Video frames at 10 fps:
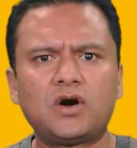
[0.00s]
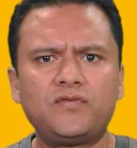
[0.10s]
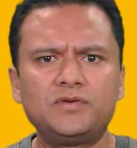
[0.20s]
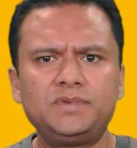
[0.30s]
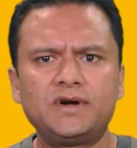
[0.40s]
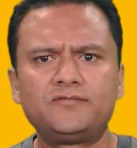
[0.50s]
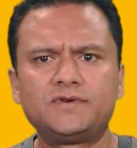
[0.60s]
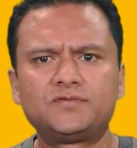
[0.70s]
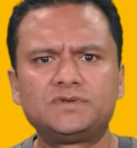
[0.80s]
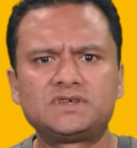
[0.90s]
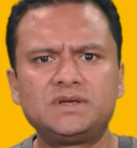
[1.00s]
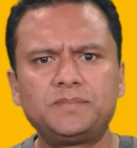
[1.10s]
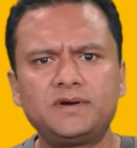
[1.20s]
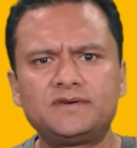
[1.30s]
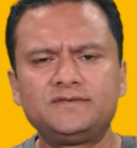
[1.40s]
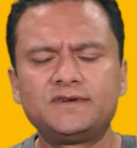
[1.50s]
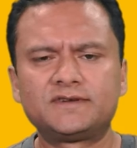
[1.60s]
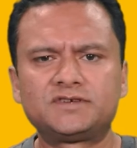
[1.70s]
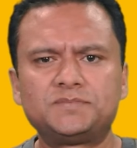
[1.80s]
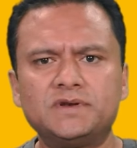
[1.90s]
often be addressed with a simple
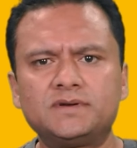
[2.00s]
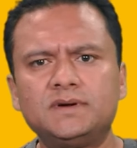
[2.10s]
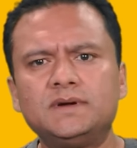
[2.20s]
readjustment,